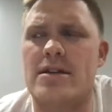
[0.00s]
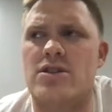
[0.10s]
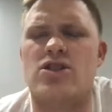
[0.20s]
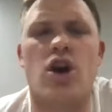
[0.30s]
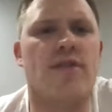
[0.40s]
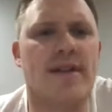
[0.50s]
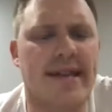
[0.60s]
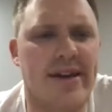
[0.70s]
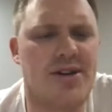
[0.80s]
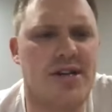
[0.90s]
servant
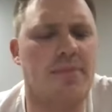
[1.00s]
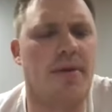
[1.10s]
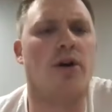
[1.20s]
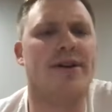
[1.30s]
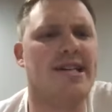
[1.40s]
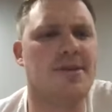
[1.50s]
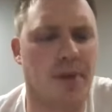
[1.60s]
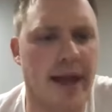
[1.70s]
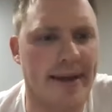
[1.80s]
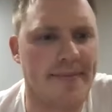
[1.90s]
leadership on
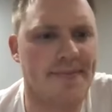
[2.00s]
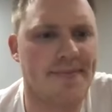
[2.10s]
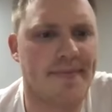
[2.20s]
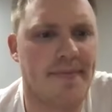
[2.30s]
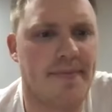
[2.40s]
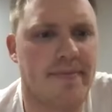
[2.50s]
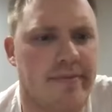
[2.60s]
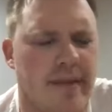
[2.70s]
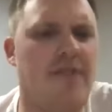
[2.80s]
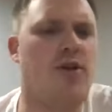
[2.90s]
display?
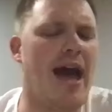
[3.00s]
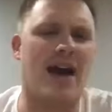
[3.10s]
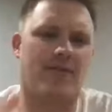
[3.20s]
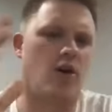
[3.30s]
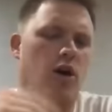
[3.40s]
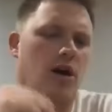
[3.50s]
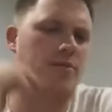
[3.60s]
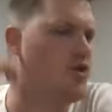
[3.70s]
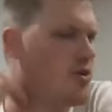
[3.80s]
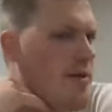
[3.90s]
And if you have,
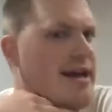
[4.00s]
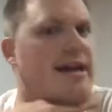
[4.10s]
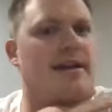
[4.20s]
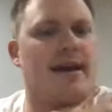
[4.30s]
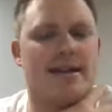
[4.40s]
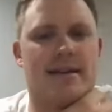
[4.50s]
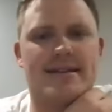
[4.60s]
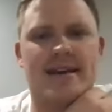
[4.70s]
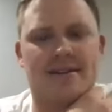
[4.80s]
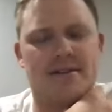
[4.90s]
unmute your mic and
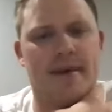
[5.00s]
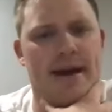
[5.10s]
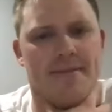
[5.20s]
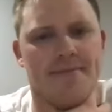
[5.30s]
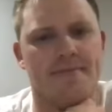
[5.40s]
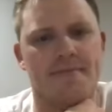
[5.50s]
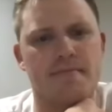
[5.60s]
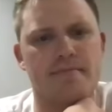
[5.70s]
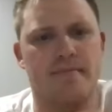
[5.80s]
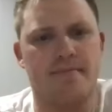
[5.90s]
tell us about it.
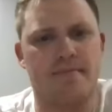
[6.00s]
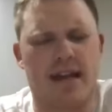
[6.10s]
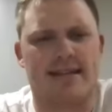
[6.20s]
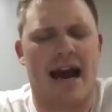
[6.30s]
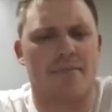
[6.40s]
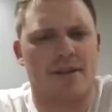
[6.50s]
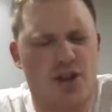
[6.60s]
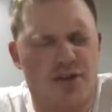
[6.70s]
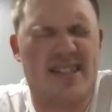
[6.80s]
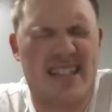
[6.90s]
A time that
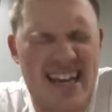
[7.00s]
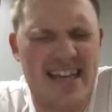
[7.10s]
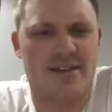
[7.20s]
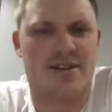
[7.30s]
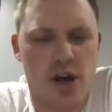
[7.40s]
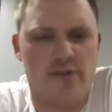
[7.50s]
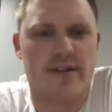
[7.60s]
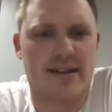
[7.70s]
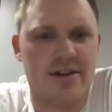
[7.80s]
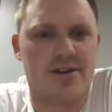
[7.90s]
you've seen
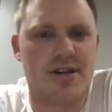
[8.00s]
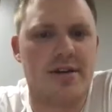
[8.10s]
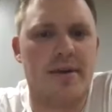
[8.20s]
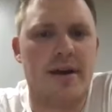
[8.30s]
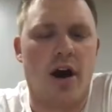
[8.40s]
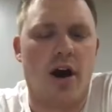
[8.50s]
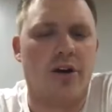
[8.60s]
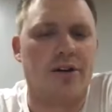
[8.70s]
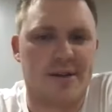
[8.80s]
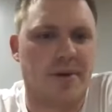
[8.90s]
servant leadership on
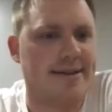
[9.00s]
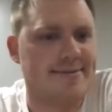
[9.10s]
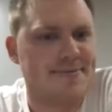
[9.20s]
display.